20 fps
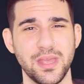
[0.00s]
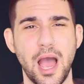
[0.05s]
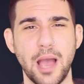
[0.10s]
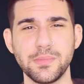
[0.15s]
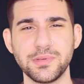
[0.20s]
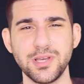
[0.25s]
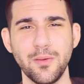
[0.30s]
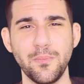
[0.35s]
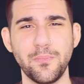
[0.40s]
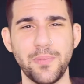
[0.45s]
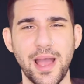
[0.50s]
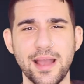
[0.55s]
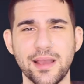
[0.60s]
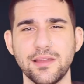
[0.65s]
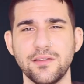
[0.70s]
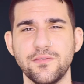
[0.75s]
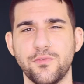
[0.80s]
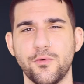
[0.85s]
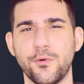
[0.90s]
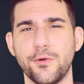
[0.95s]
I'm so back
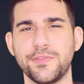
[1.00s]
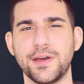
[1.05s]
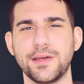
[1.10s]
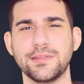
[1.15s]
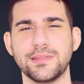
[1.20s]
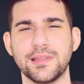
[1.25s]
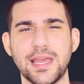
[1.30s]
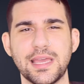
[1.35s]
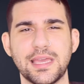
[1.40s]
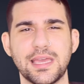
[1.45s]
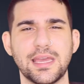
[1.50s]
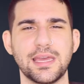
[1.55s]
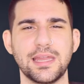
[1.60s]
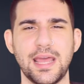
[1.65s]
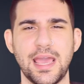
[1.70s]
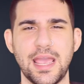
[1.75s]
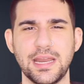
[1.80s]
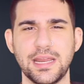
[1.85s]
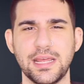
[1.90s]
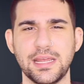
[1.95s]
and forth on liking and
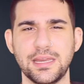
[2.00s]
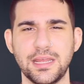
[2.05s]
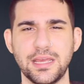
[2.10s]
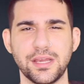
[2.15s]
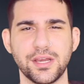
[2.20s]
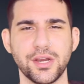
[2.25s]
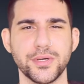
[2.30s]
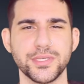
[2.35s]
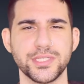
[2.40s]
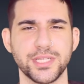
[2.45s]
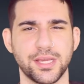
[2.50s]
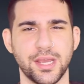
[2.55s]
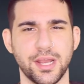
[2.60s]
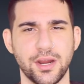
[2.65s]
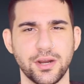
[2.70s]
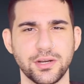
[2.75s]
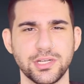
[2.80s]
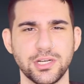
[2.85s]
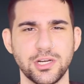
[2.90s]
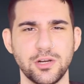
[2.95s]
hating Nico as a
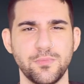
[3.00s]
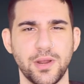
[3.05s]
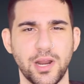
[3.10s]
character,